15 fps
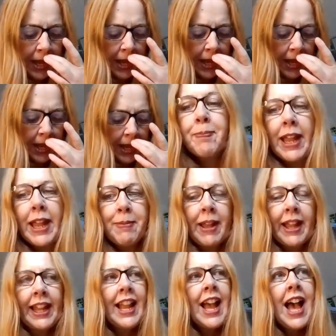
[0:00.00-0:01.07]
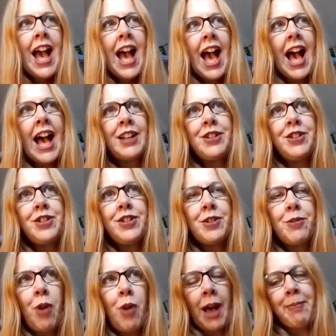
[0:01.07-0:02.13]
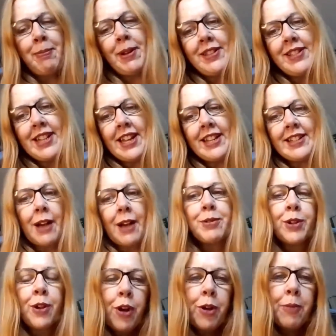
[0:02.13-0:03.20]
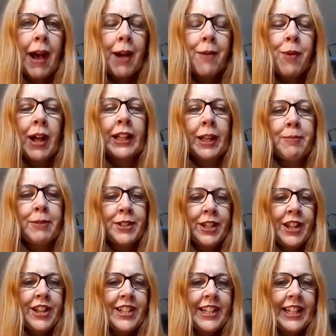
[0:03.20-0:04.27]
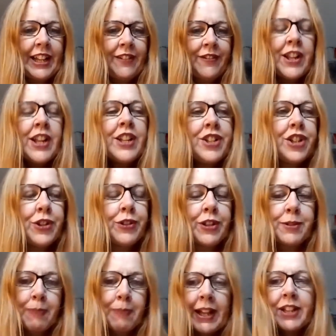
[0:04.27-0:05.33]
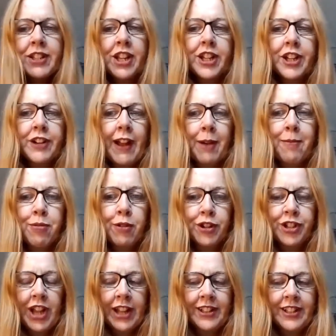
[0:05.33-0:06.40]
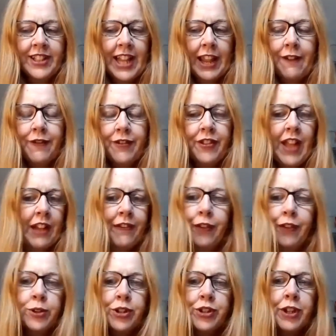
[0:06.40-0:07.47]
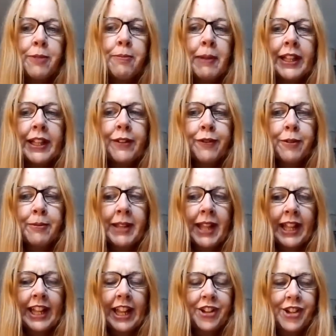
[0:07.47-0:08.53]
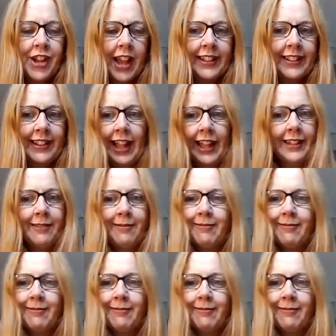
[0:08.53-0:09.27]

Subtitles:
I'd had a baby, and what happened is I was called back while on maternity leave to do this big turnaround project to save 42 million from the NHS, like